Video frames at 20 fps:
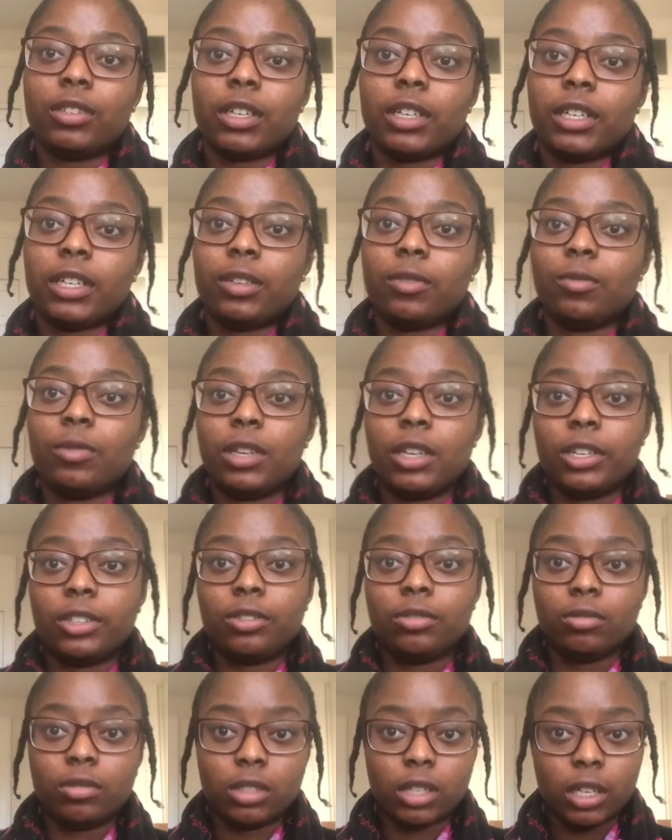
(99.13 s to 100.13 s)
I wanted
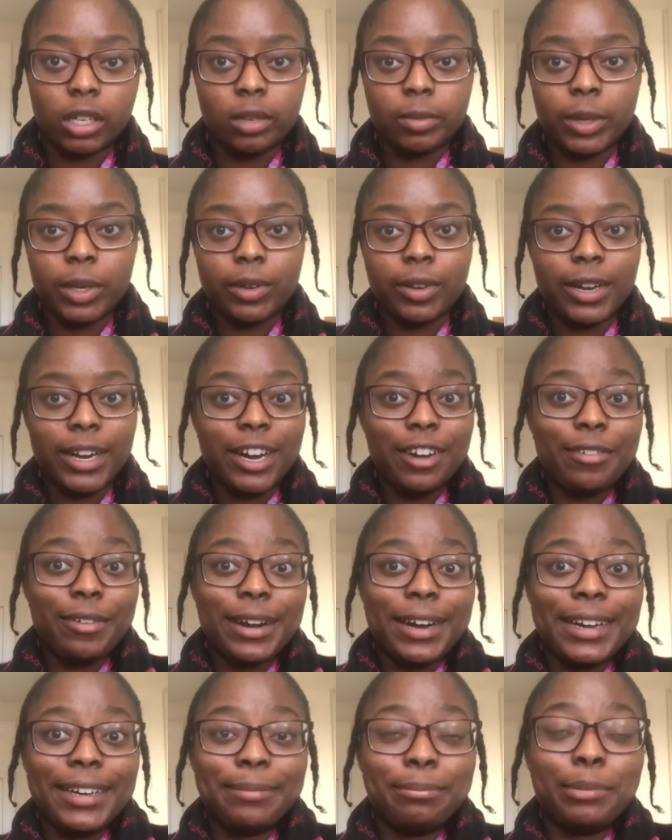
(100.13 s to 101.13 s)
to talk about how
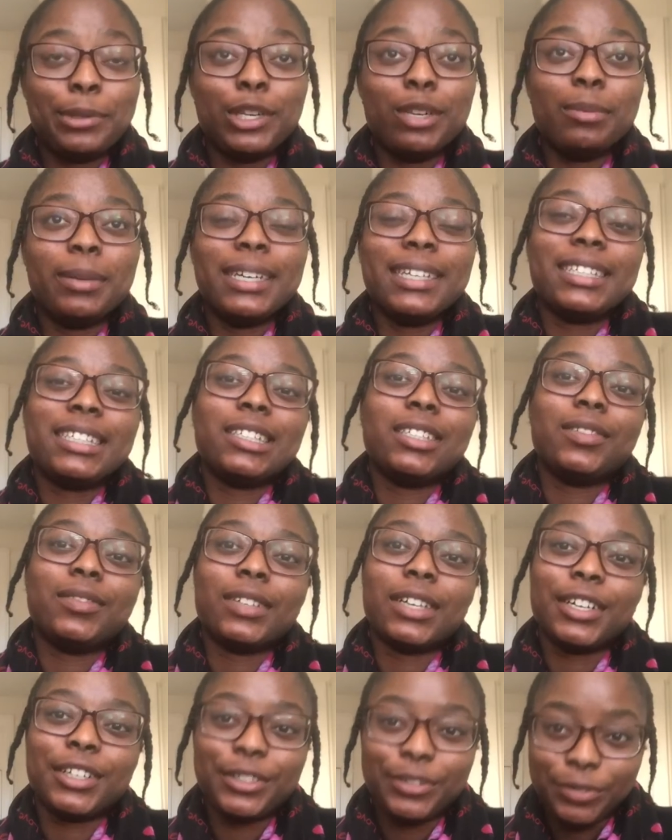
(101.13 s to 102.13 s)
I pull myself
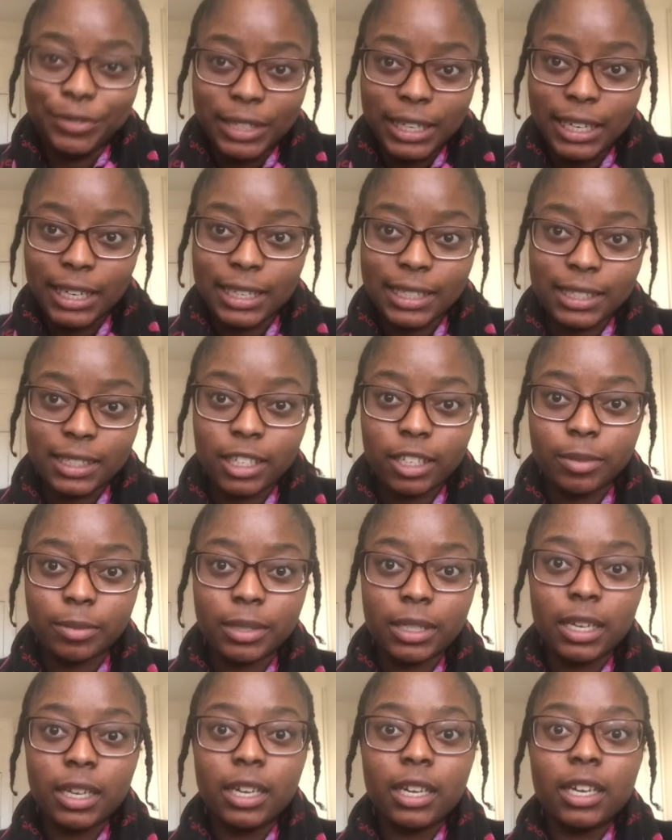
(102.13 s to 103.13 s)
out of reading slumps.